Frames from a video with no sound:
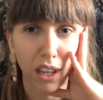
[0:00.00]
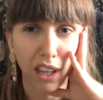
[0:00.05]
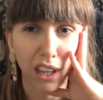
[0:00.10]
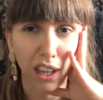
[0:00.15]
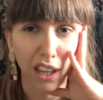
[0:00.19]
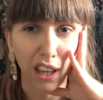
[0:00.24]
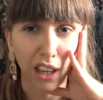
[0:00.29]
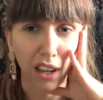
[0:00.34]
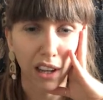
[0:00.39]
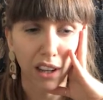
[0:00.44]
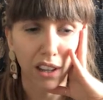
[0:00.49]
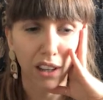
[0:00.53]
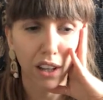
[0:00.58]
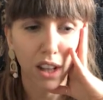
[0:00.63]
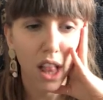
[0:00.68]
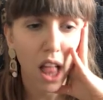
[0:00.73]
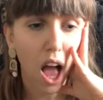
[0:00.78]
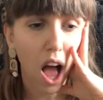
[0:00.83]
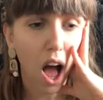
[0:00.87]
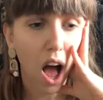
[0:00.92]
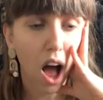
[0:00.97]
Yeah.
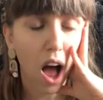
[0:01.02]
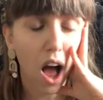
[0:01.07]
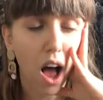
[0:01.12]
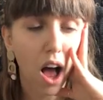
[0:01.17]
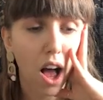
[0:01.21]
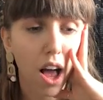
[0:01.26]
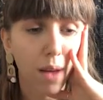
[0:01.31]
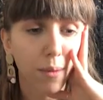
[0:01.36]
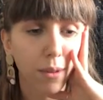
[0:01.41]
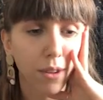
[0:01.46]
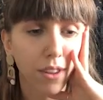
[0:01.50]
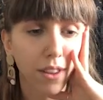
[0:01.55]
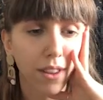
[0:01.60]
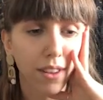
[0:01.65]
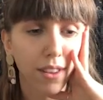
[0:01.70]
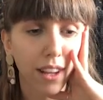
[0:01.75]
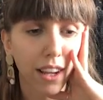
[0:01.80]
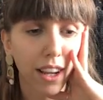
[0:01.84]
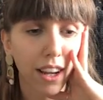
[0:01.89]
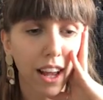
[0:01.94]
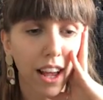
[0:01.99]
So the
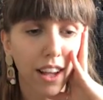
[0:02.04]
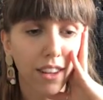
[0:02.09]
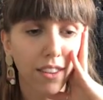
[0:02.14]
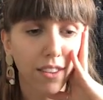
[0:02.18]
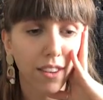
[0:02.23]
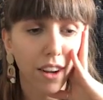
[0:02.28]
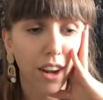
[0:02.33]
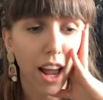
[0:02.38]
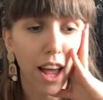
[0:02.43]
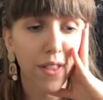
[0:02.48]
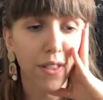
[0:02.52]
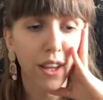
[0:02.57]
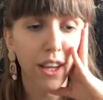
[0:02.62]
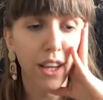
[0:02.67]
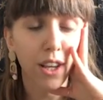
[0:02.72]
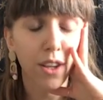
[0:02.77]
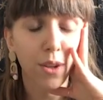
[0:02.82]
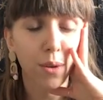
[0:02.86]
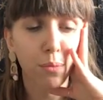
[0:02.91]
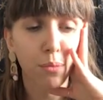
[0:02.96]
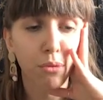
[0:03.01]
second hairstyle I think
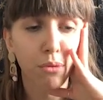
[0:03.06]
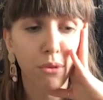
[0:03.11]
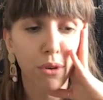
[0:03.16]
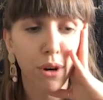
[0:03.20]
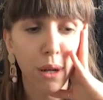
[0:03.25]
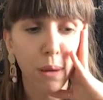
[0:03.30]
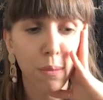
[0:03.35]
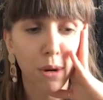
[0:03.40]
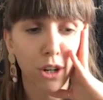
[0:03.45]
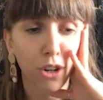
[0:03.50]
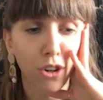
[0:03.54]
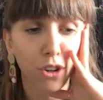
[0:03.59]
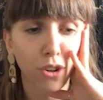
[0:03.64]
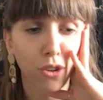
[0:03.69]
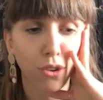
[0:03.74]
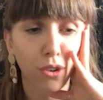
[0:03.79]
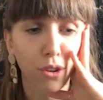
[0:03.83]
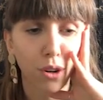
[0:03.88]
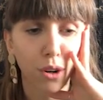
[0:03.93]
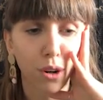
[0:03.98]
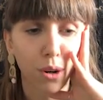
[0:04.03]
is pretty much
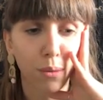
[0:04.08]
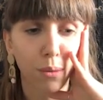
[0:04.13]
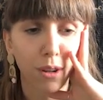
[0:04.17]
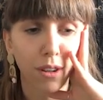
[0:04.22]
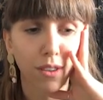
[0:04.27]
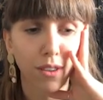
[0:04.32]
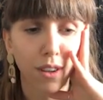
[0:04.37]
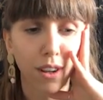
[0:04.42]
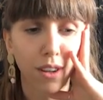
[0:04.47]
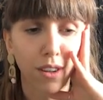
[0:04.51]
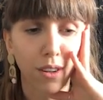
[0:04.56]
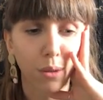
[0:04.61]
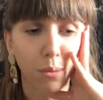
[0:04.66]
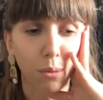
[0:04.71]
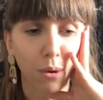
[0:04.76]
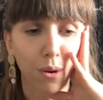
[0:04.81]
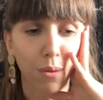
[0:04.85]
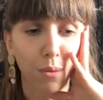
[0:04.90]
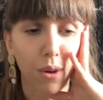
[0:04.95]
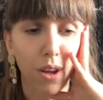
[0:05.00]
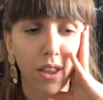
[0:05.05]
synonymous at this
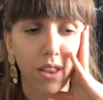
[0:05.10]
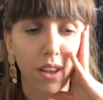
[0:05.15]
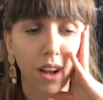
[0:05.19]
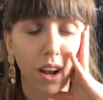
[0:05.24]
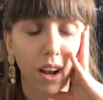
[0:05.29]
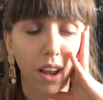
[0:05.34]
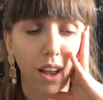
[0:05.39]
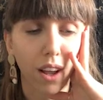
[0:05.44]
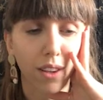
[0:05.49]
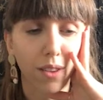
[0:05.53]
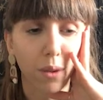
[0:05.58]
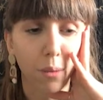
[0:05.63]
point with Eliza